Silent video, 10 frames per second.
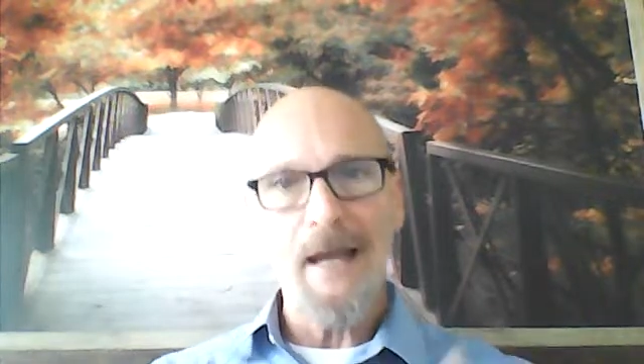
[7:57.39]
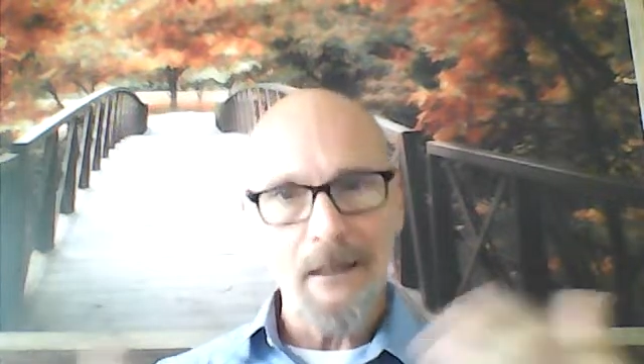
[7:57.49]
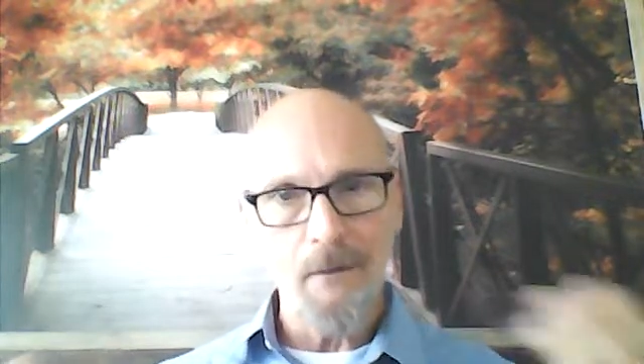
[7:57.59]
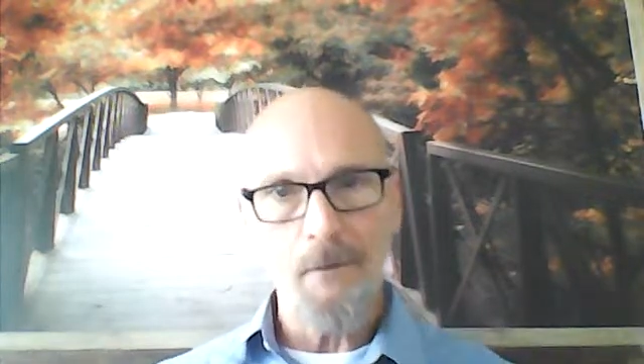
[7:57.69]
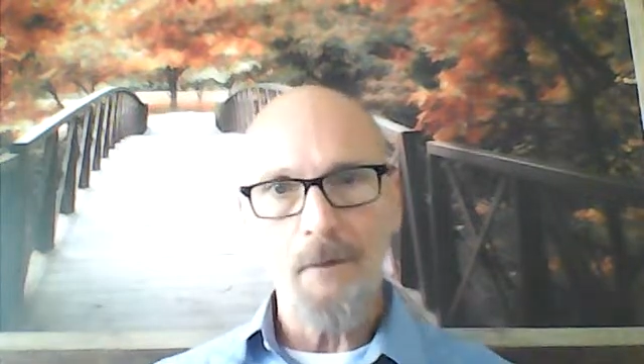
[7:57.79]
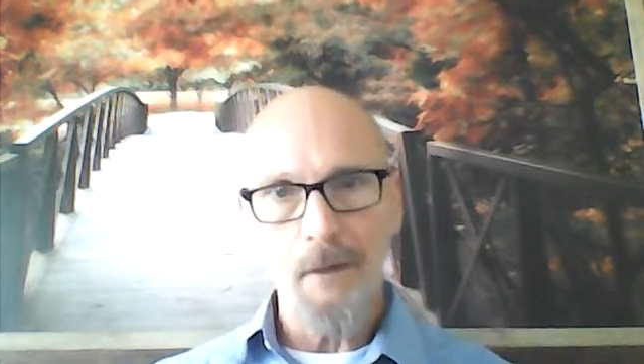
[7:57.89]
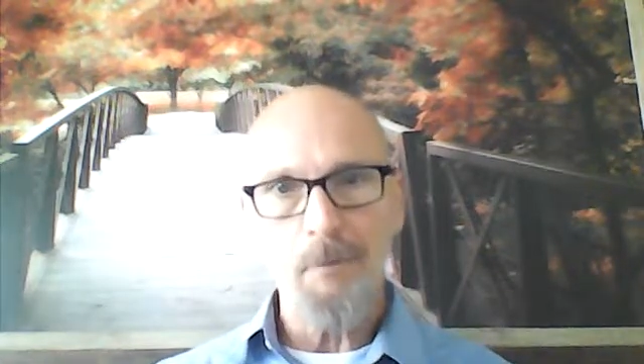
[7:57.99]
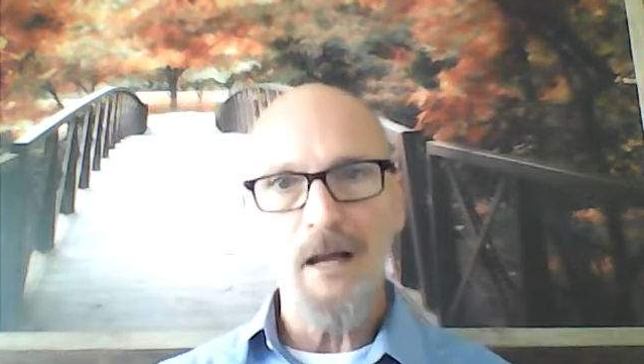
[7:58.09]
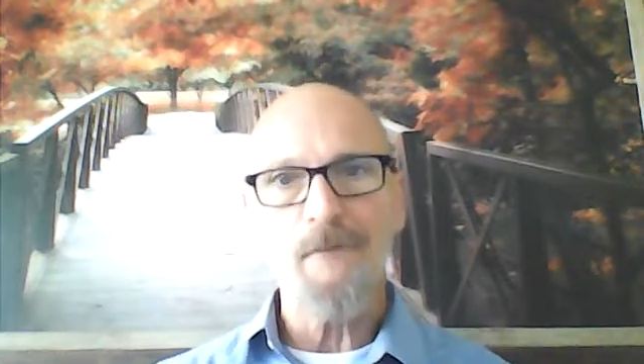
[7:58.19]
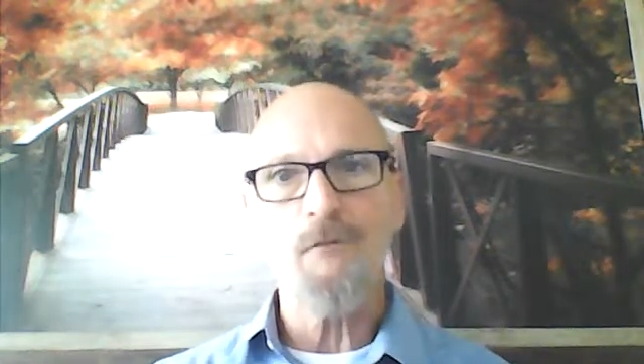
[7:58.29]
and the
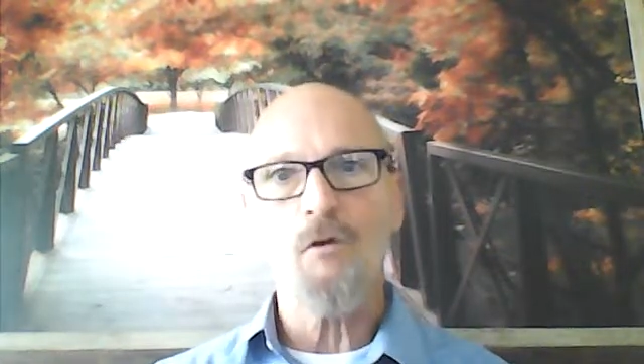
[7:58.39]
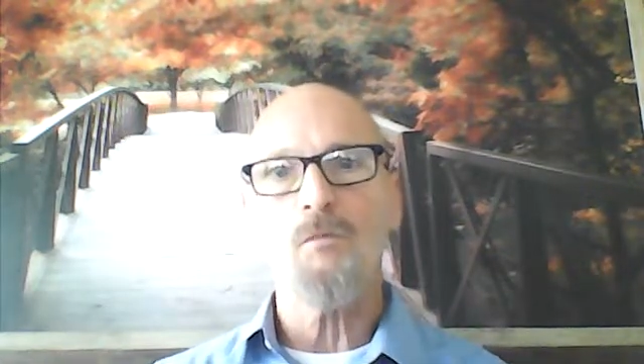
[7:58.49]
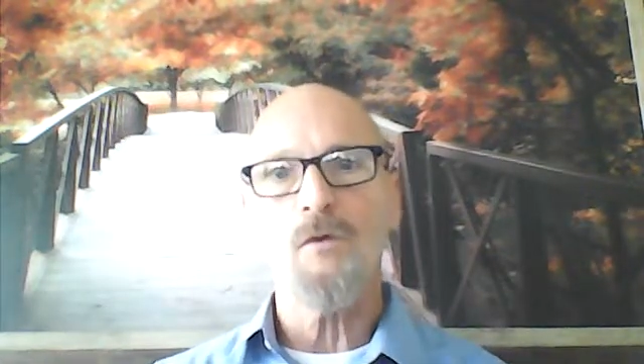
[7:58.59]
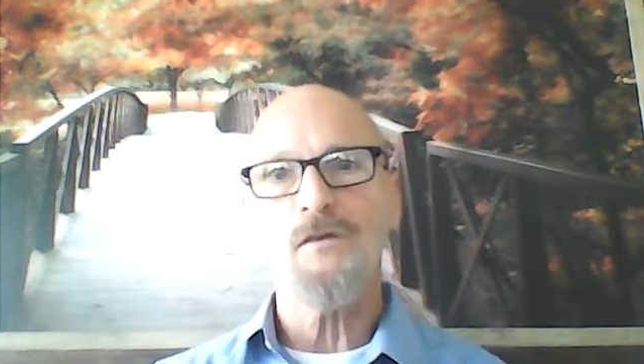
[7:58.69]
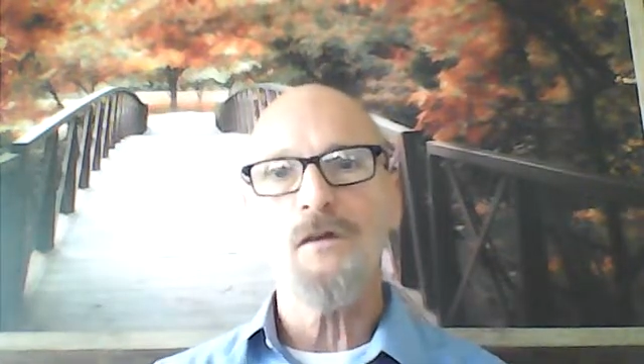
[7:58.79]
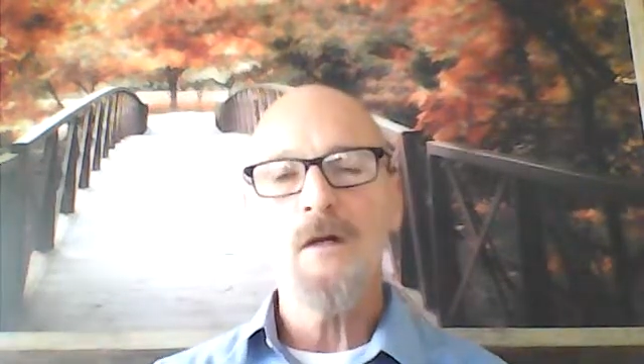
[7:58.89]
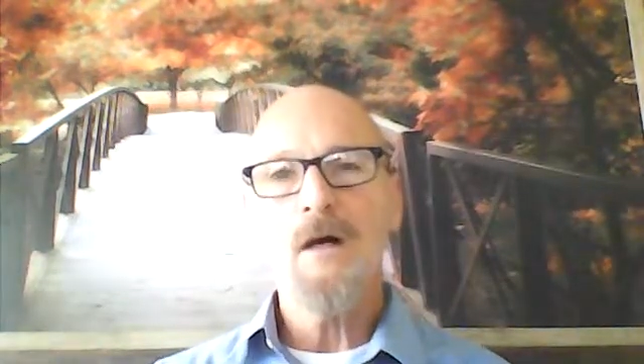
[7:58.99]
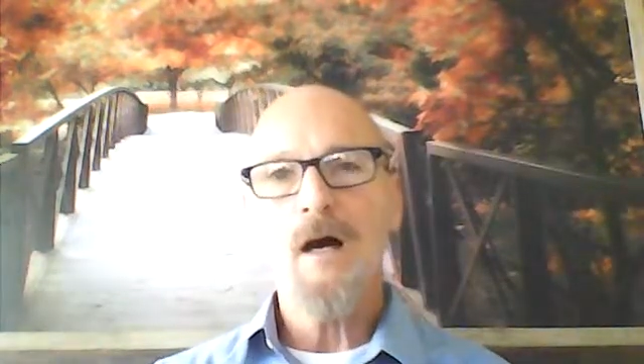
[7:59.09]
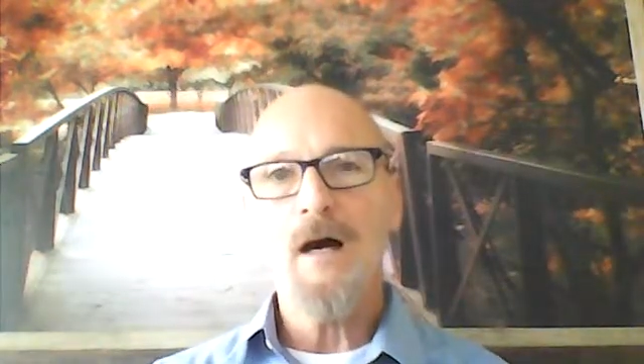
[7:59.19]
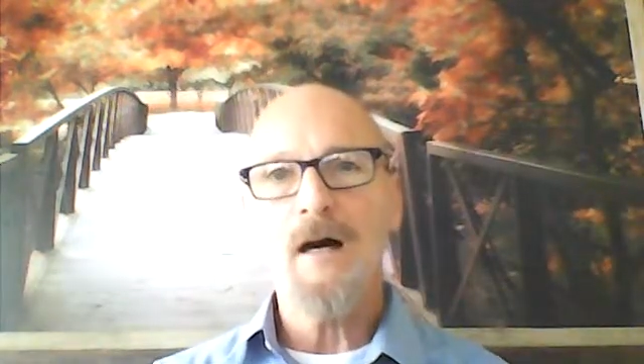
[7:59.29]
platform was
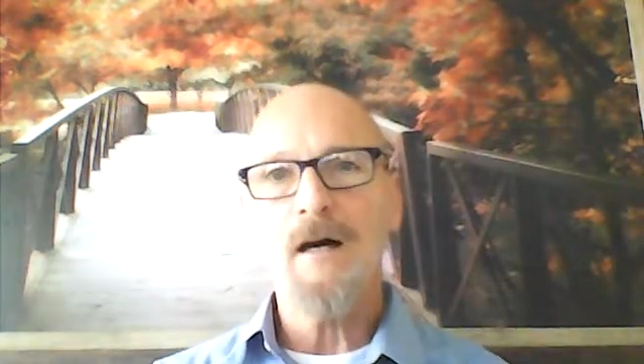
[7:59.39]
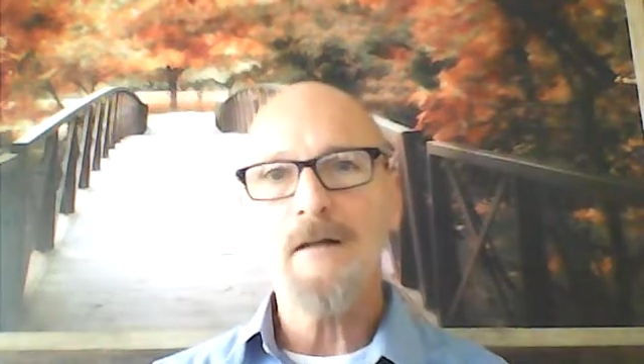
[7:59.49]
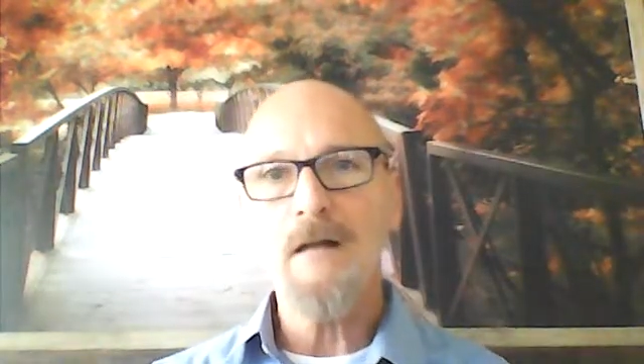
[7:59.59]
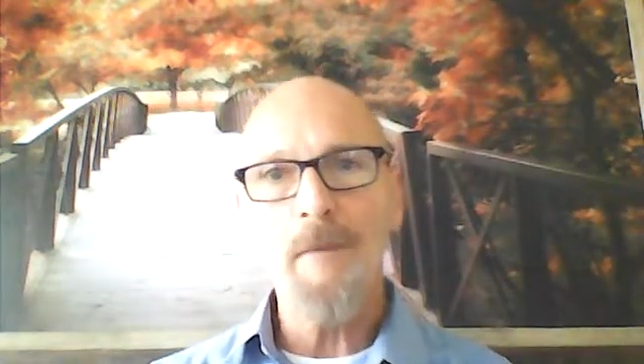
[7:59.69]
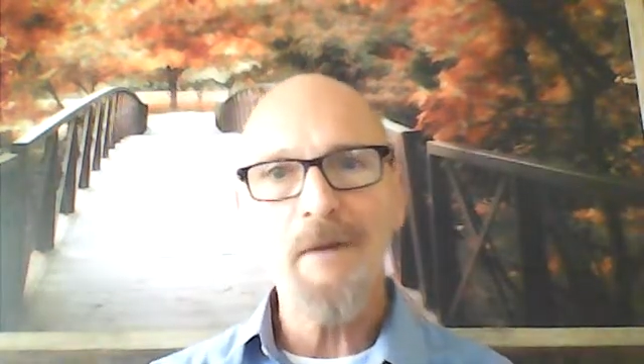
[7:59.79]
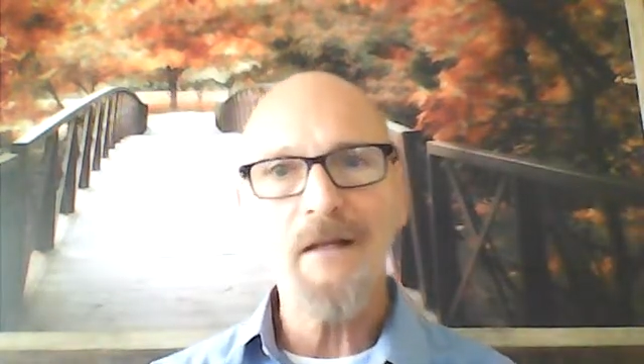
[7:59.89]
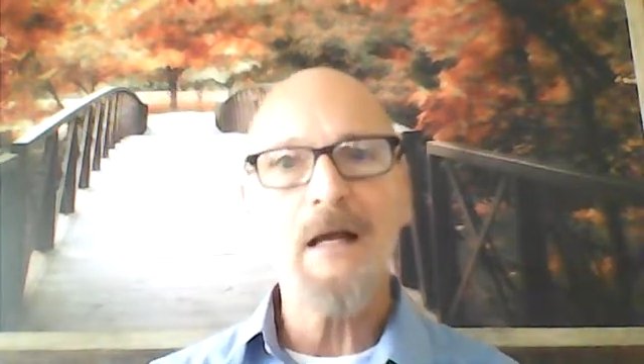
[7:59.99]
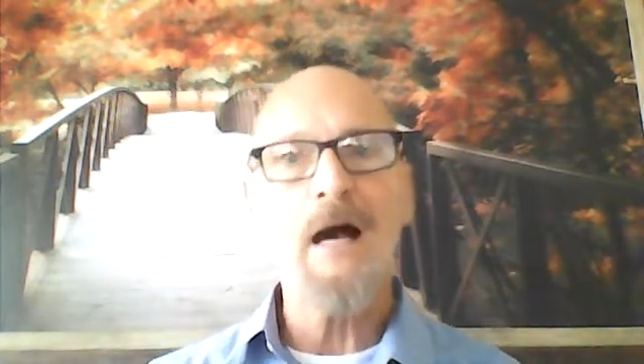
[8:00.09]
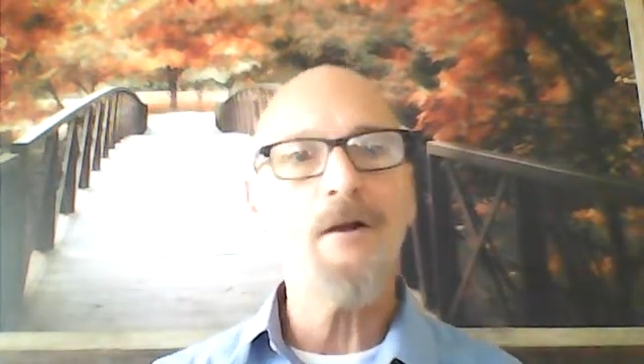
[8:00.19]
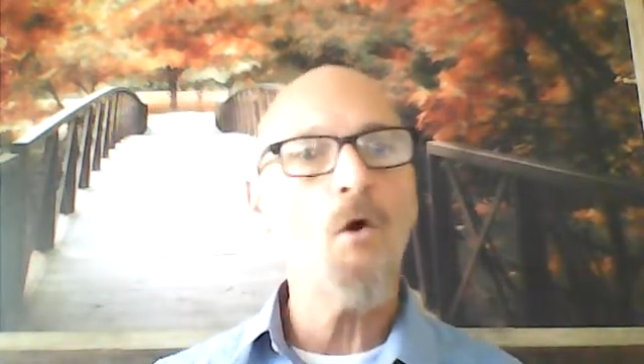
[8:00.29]
uh,
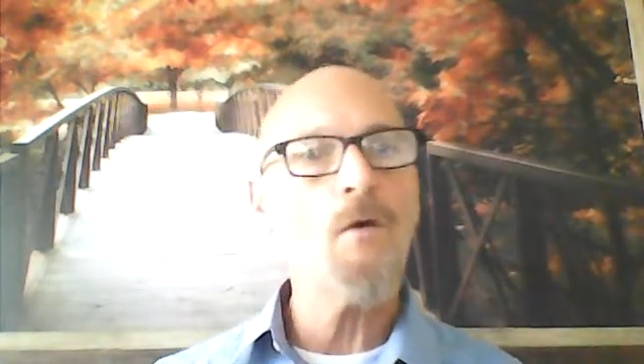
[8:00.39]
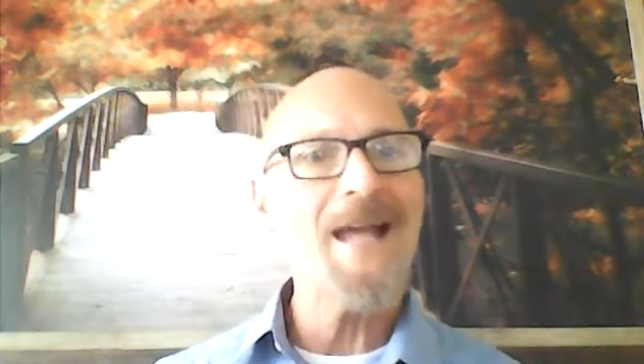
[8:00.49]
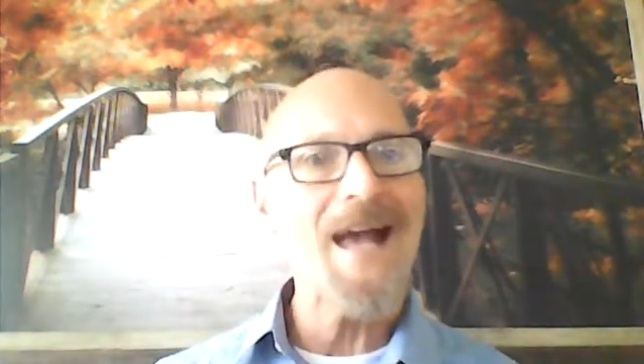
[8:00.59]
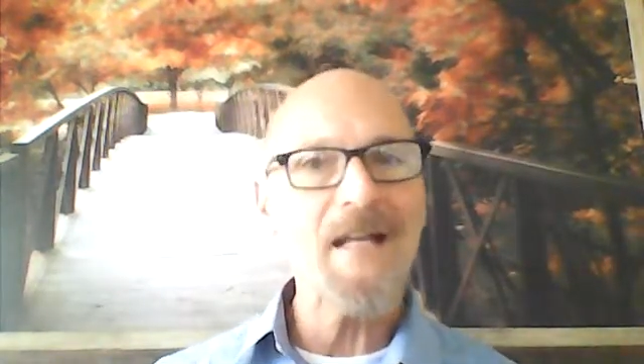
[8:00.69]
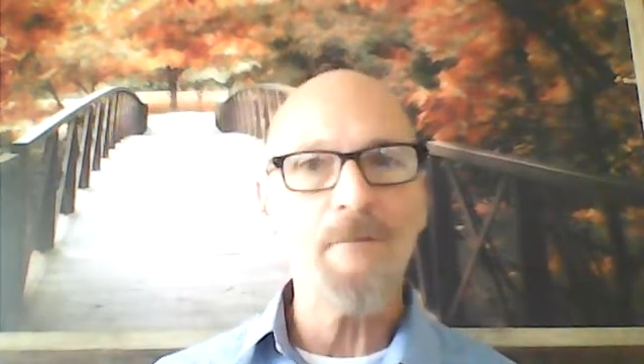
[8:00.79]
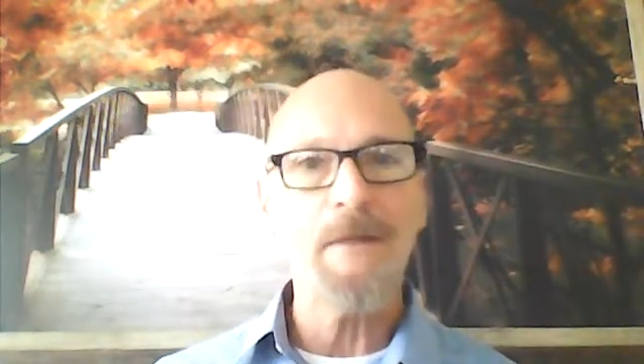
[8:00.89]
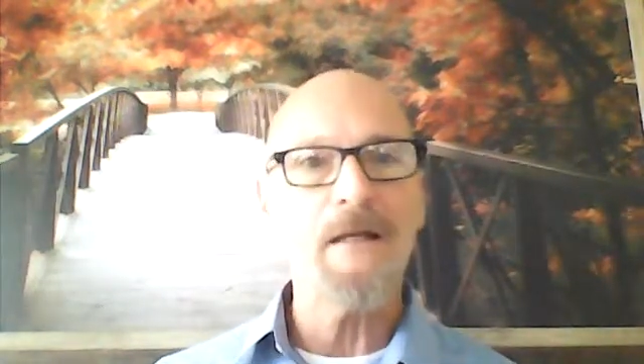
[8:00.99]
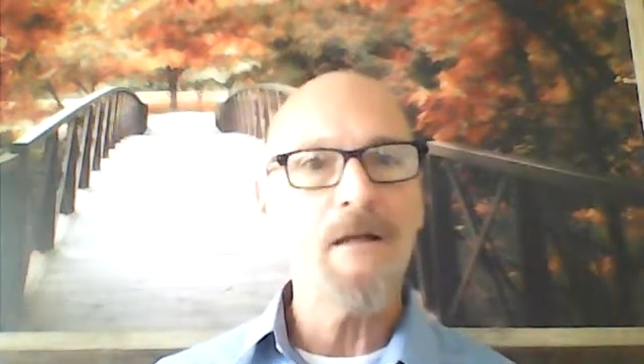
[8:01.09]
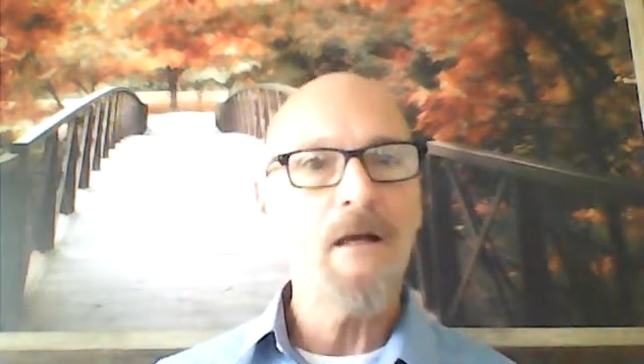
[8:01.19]
commenting on O-Cademy.